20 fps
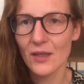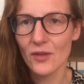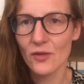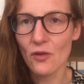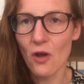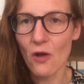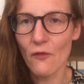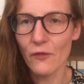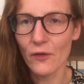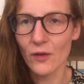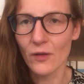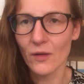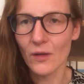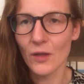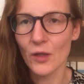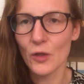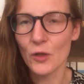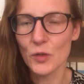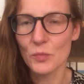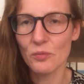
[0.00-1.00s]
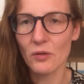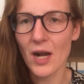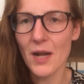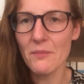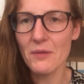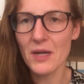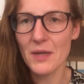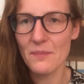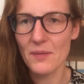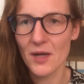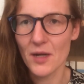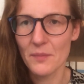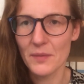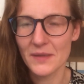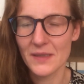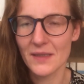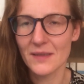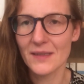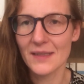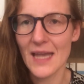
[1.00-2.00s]
novel whose primary
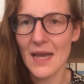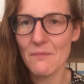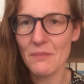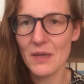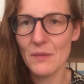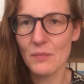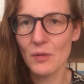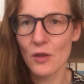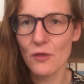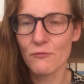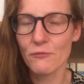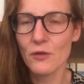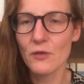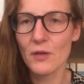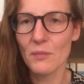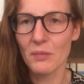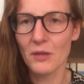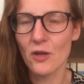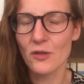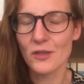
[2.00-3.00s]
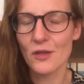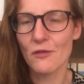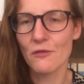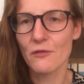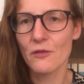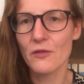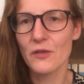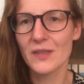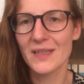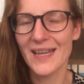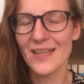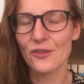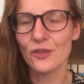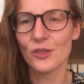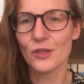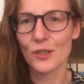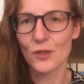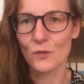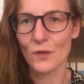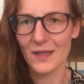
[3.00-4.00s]
purpose is to get people through the plot and through the
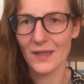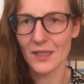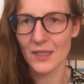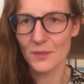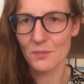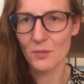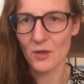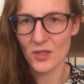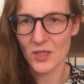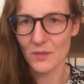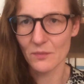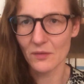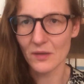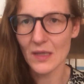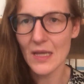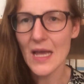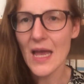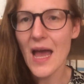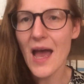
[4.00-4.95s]
tension as quickly as possible.